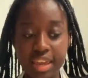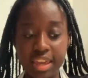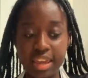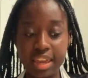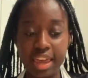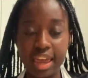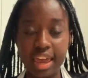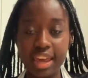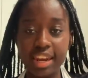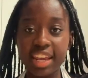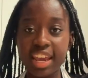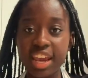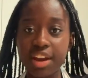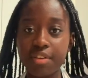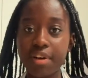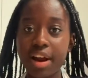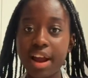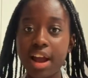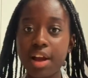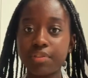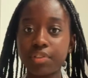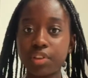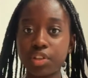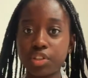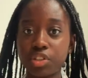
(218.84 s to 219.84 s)
And here I
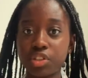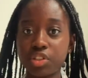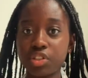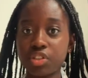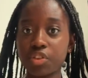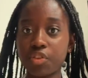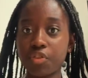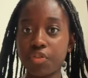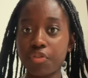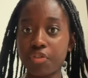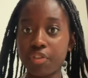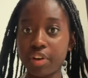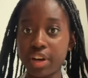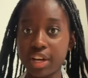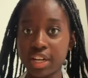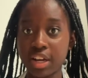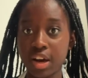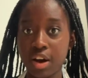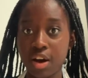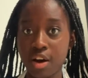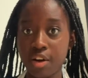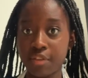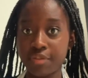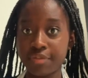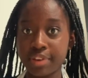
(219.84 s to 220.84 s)
have the juice of
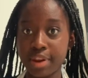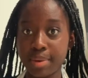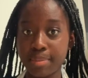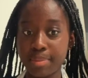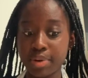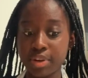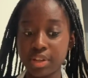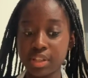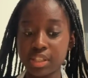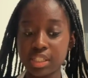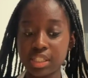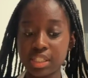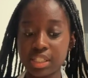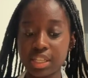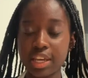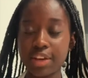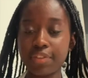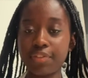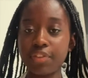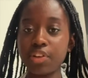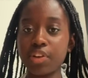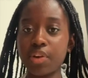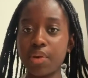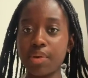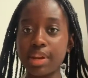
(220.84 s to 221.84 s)
3.5 lemons. If
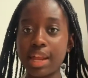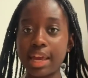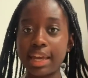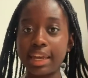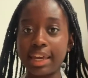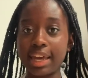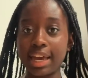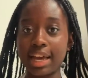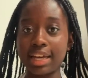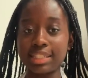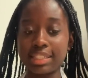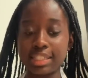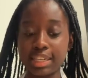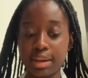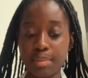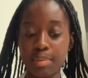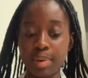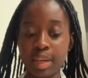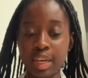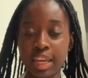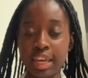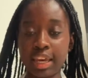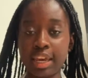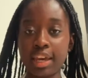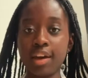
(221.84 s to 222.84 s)
you don't like it as
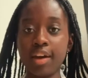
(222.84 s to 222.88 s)
lemony,